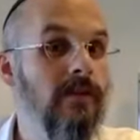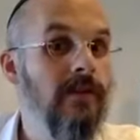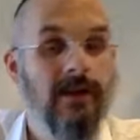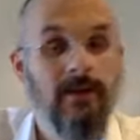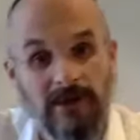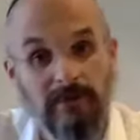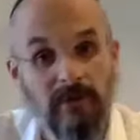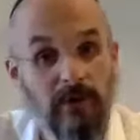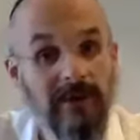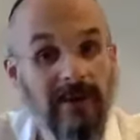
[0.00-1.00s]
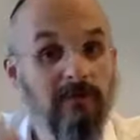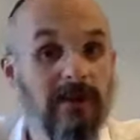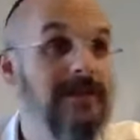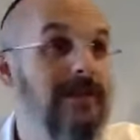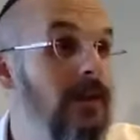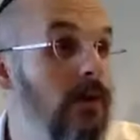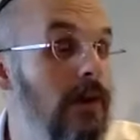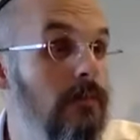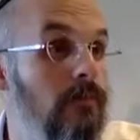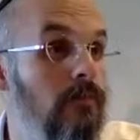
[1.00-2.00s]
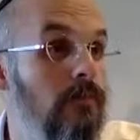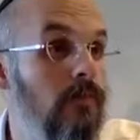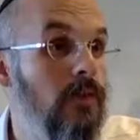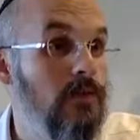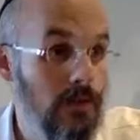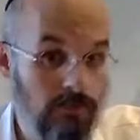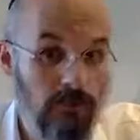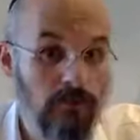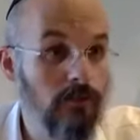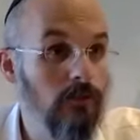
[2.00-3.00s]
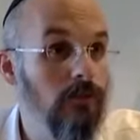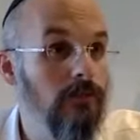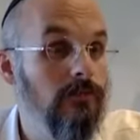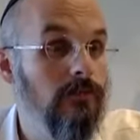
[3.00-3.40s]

And the Baal Shem Tov went to give him blessing anyway. So he broke the rule.